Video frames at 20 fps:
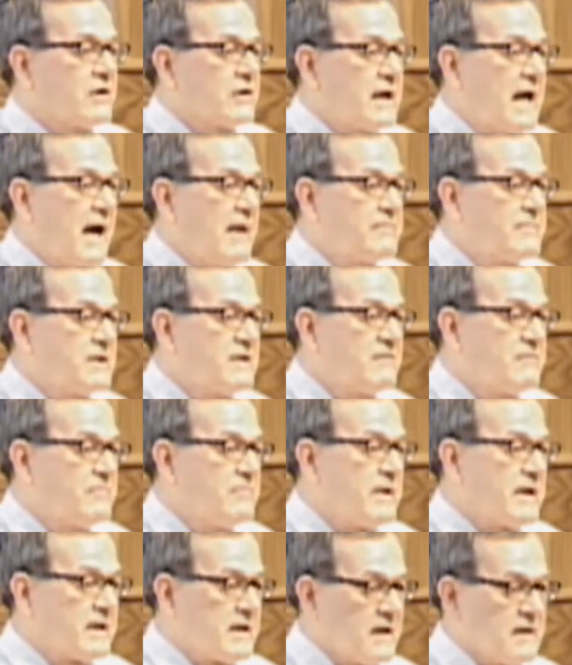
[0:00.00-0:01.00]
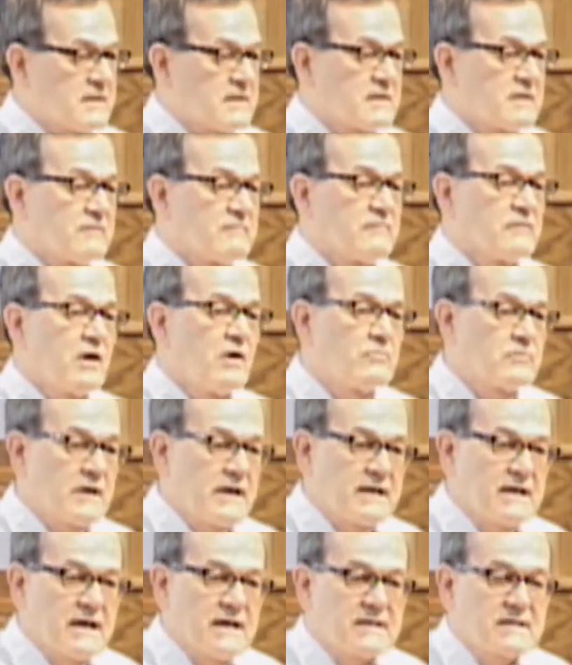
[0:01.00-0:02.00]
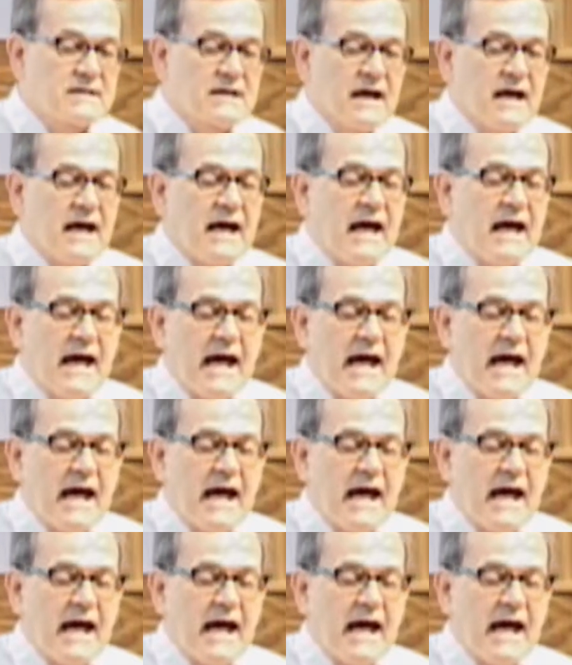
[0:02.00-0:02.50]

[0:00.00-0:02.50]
they're captive because of loneliness.